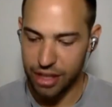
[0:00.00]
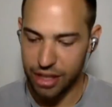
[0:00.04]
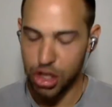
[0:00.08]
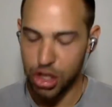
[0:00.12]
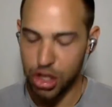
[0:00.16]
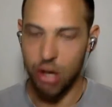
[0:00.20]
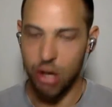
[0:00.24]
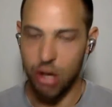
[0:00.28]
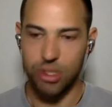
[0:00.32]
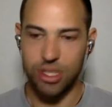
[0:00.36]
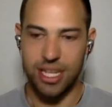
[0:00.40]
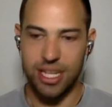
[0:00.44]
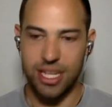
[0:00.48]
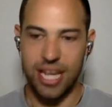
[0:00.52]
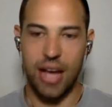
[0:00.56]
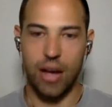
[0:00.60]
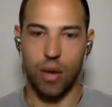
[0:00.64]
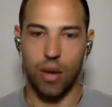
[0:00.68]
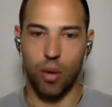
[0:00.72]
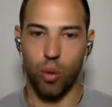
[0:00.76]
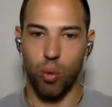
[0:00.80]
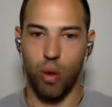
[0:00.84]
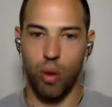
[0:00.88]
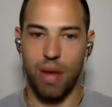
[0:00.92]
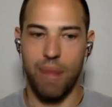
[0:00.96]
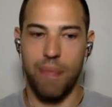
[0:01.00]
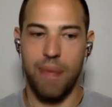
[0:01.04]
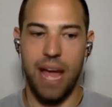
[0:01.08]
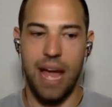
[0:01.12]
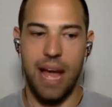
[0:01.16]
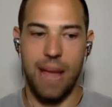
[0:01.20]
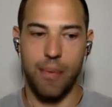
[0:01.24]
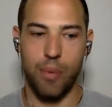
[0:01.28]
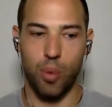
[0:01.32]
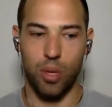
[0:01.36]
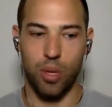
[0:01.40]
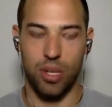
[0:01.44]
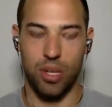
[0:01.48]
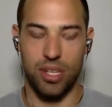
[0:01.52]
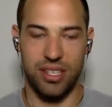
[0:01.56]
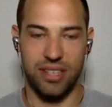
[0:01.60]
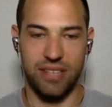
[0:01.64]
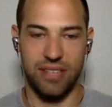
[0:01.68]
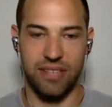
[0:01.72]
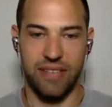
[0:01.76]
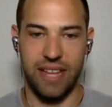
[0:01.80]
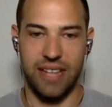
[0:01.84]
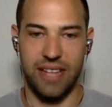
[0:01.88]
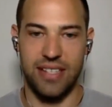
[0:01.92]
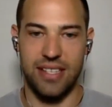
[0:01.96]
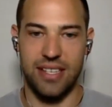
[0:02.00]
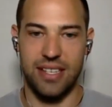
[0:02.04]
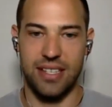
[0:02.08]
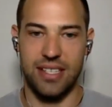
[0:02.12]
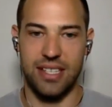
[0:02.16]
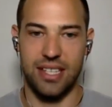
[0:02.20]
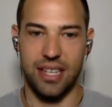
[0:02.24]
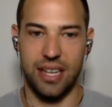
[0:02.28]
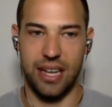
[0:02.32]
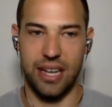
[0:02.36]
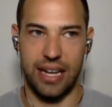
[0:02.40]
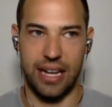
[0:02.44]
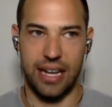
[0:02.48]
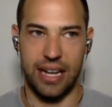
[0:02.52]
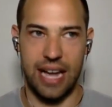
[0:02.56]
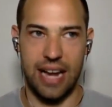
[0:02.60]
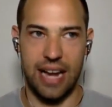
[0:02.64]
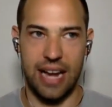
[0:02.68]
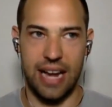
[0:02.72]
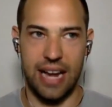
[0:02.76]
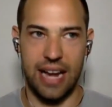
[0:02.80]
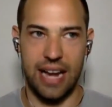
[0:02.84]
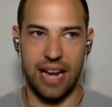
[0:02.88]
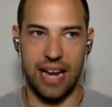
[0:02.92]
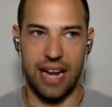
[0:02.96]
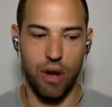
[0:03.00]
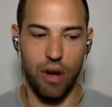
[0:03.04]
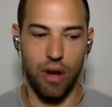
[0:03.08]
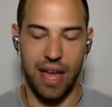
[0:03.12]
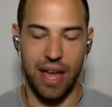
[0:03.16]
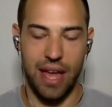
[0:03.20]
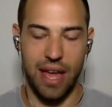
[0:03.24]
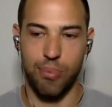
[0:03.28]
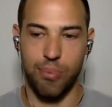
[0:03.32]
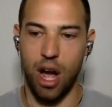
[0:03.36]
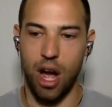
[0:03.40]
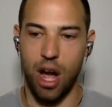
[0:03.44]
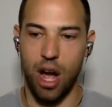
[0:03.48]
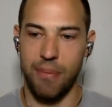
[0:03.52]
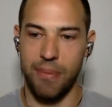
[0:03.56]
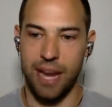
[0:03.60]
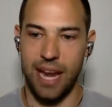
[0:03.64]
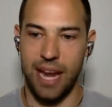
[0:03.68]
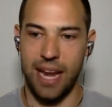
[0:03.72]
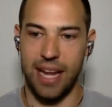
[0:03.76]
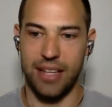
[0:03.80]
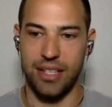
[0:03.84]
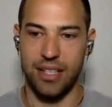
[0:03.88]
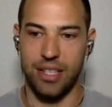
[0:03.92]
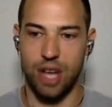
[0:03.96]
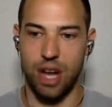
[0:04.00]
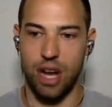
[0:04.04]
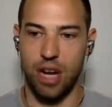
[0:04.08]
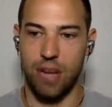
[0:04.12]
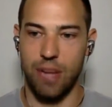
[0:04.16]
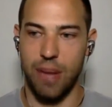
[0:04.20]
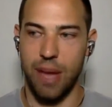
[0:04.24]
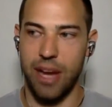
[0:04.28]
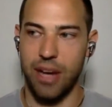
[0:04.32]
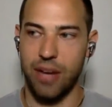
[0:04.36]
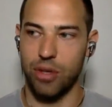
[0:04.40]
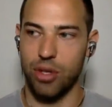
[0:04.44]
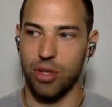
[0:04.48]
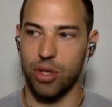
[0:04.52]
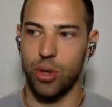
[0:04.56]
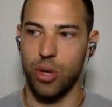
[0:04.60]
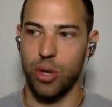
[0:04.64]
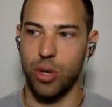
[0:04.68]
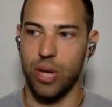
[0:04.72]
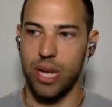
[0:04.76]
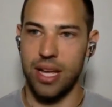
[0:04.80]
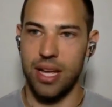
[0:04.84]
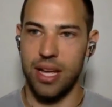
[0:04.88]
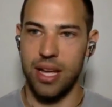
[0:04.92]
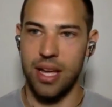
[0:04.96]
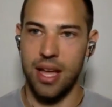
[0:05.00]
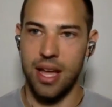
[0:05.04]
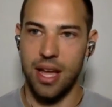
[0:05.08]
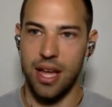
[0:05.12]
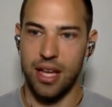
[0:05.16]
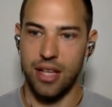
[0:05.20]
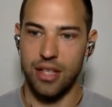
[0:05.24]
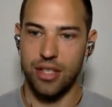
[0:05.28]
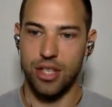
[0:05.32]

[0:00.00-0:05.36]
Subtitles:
The Jungle Scout web app was invented to kind of solve that problem, and I can talk about it real quick.